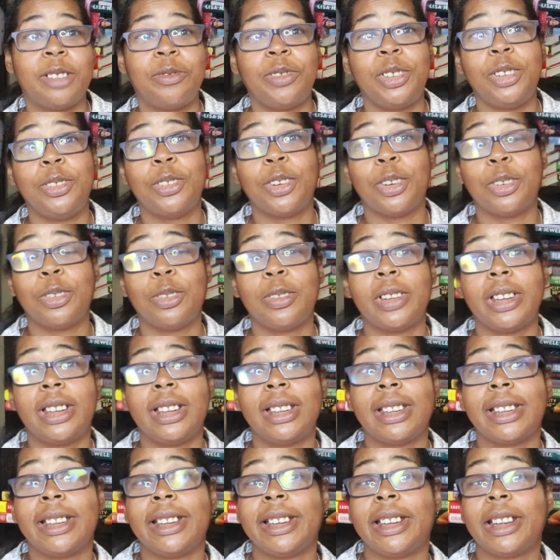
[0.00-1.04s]
If you know
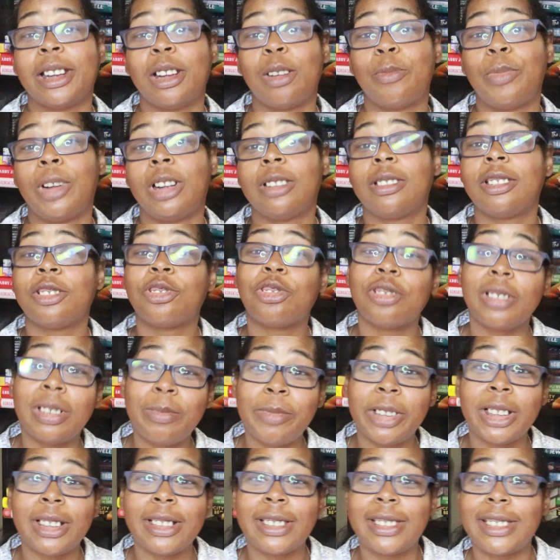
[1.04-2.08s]
anything about the
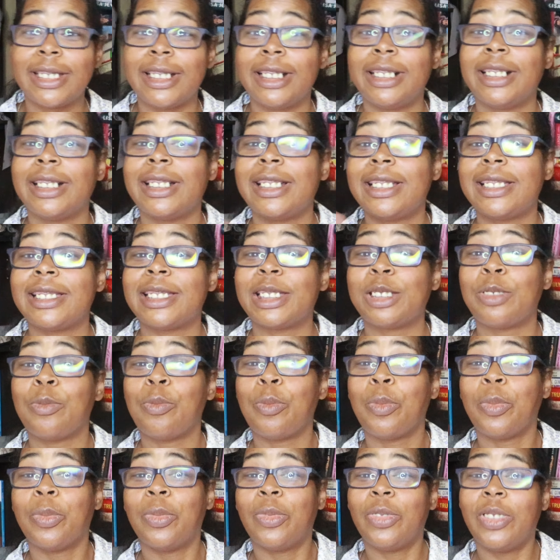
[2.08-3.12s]
Dreamland series,
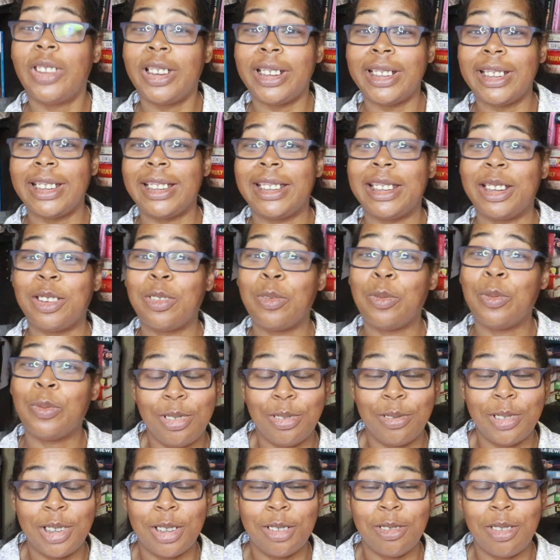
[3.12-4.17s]
then
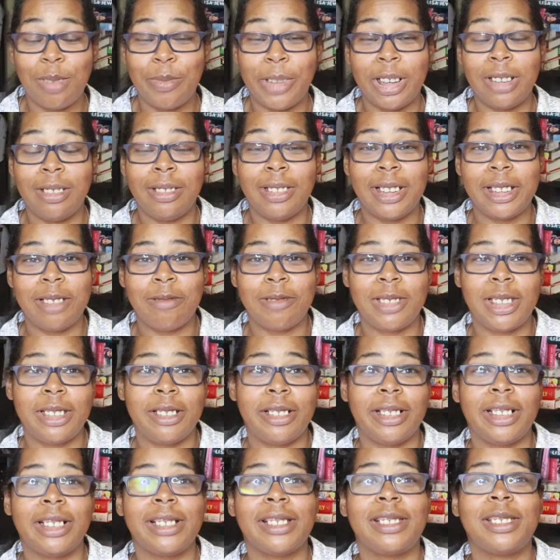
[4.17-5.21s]
you'll know about Lake
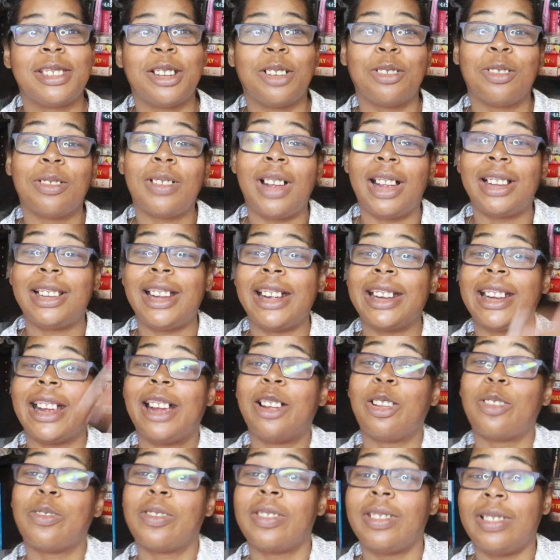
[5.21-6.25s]
Wisteria. So I like
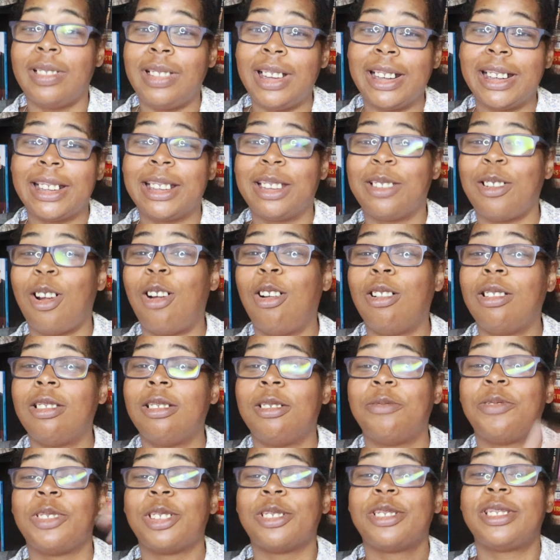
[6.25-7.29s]
how like
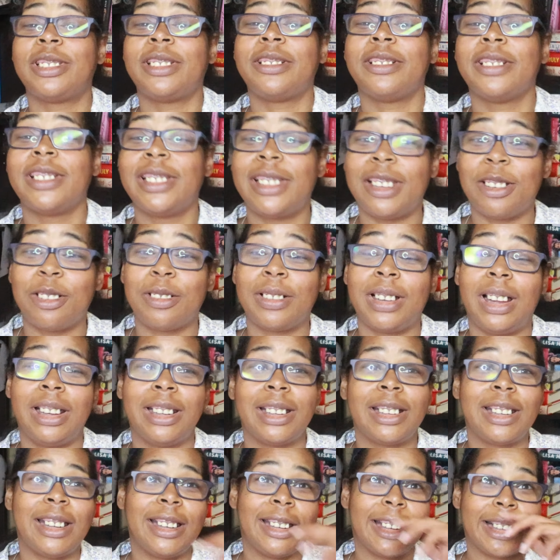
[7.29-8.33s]
all of her series are
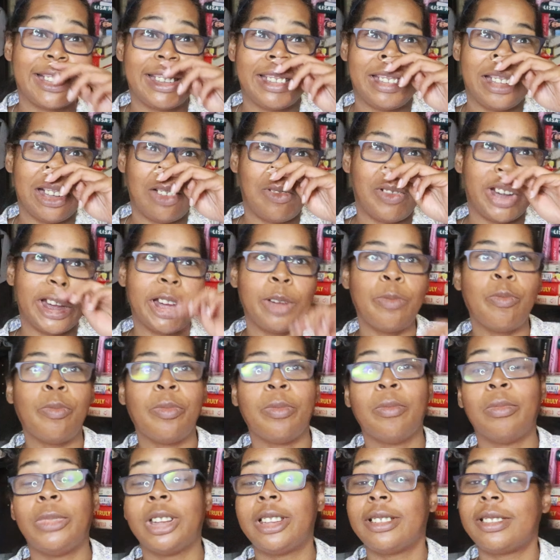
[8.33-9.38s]
kind of connected that way,
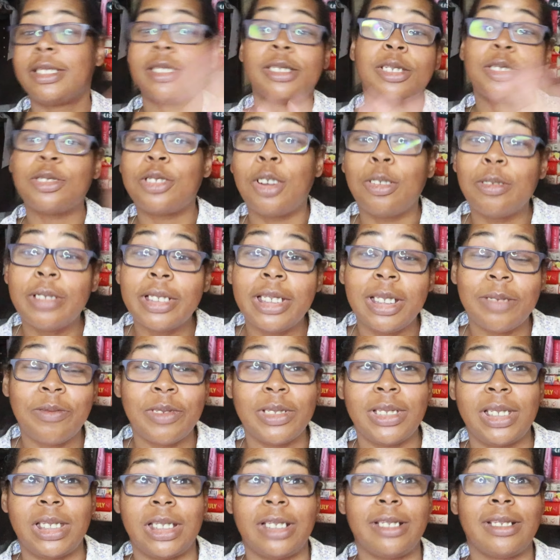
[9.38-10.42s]
but this is a totally
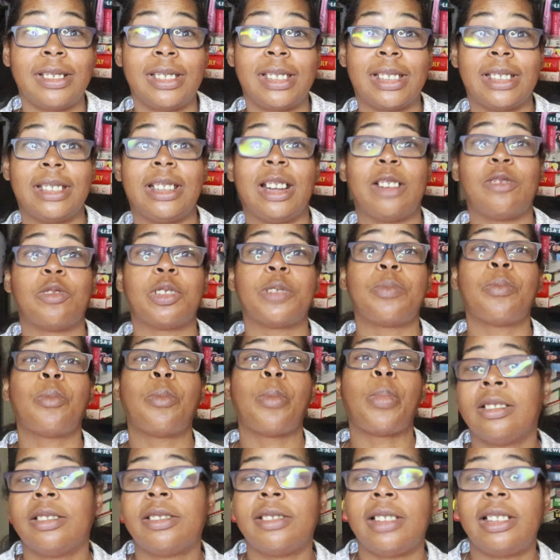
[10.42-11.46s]
different series than that one.
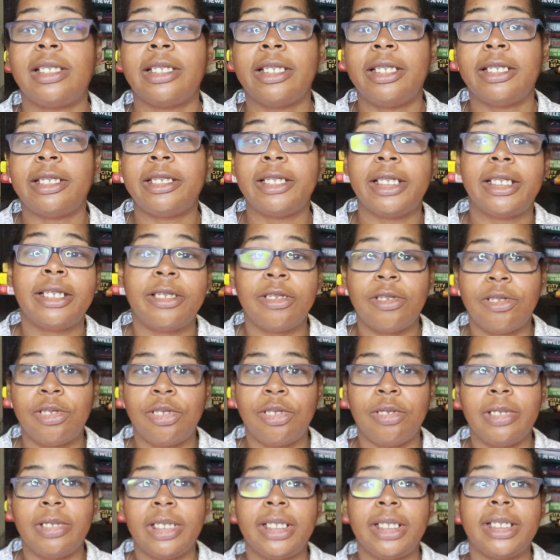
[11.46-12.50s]
Dahlia and
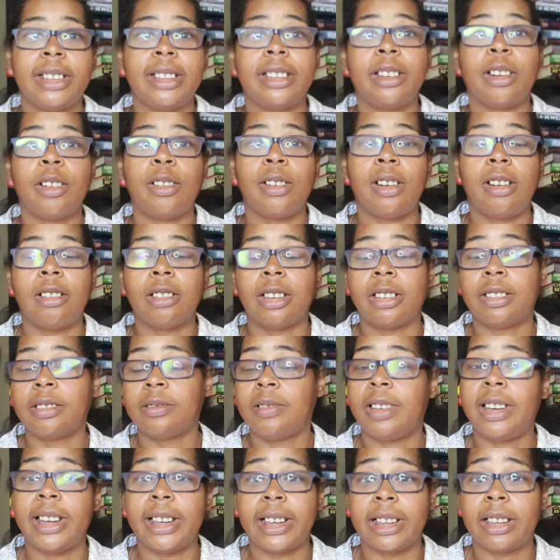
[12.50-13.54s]
Julian
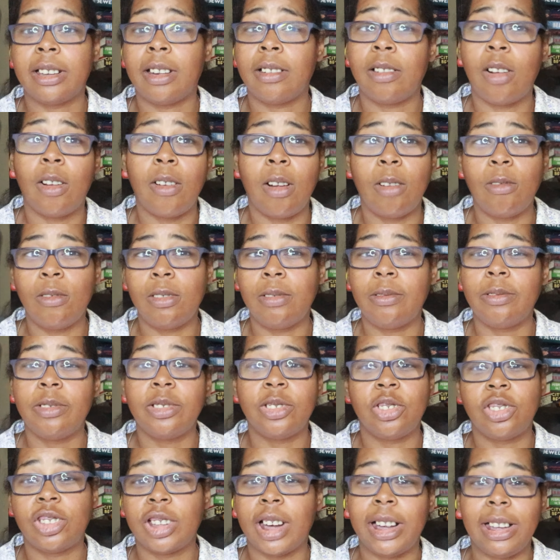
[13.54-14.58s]
are like
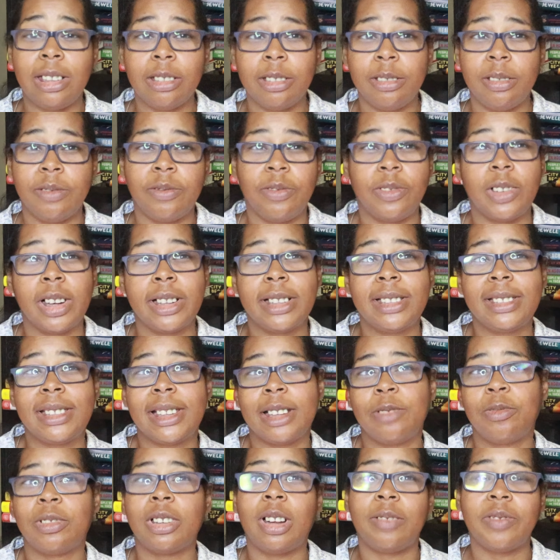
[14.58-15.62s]
old childhood friends.
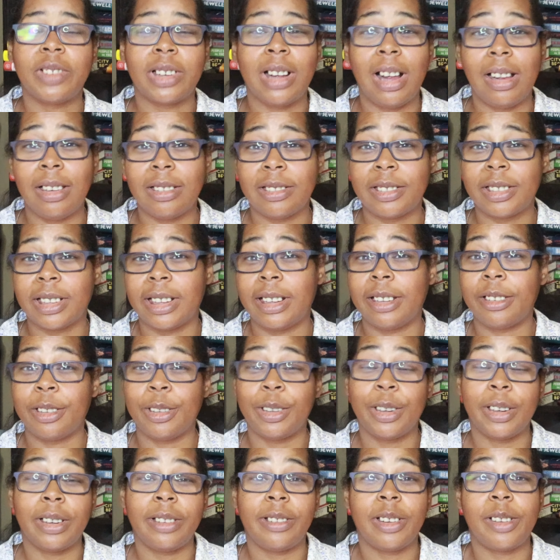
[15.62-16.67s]
They went off to college
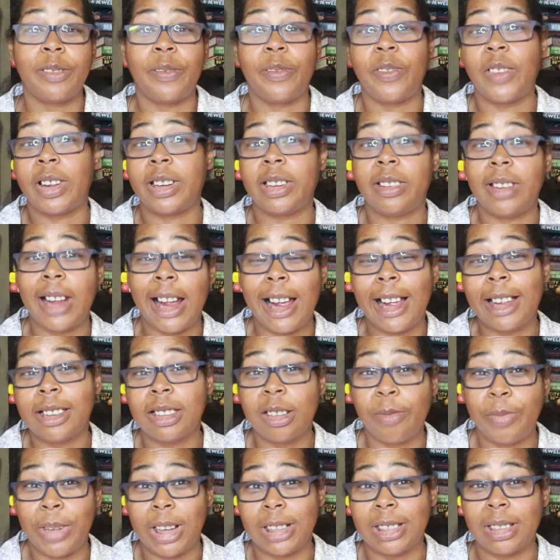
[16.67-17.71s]
together and then they
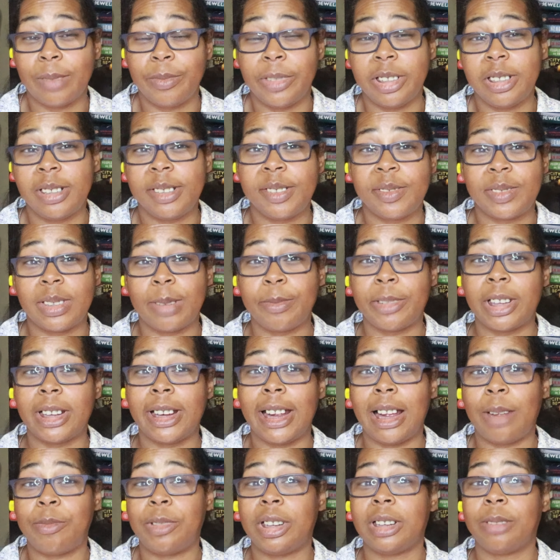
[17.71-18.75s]
had the possibility of something
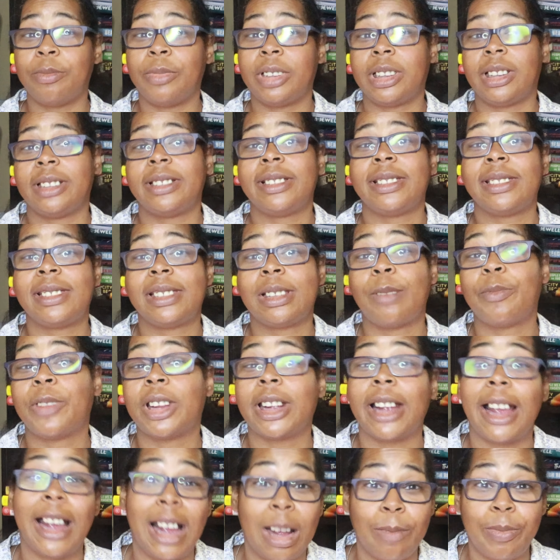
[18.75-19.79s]
happening, but then
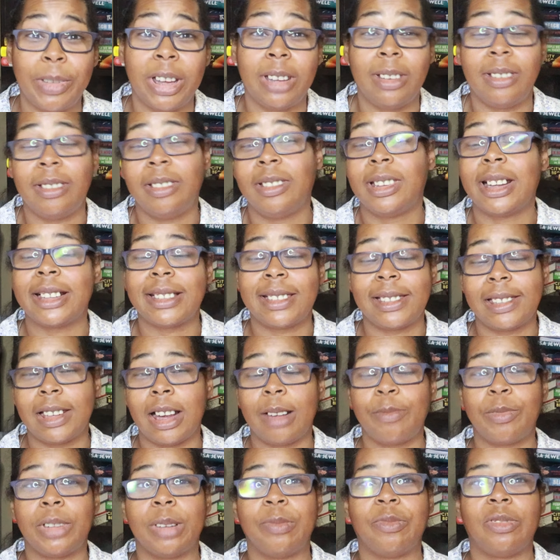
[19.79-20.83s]
something happened that
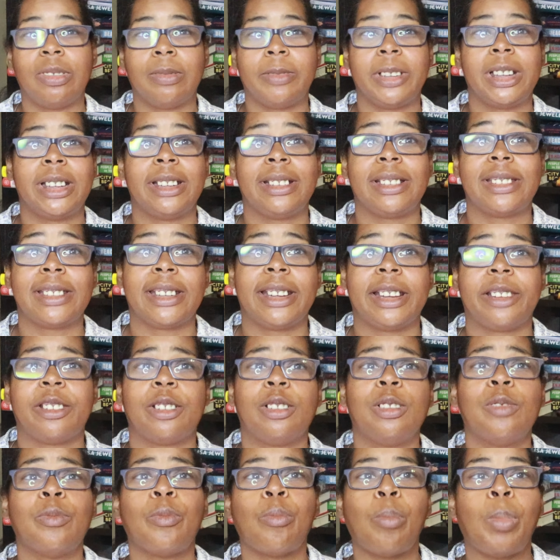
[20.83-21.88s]
stopped them from getting
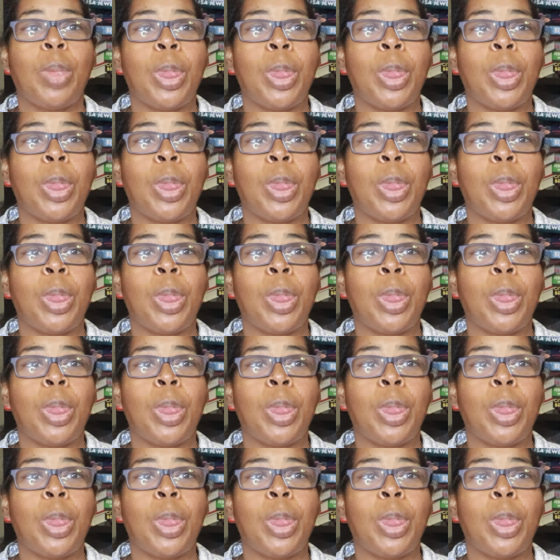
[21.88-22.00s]
together.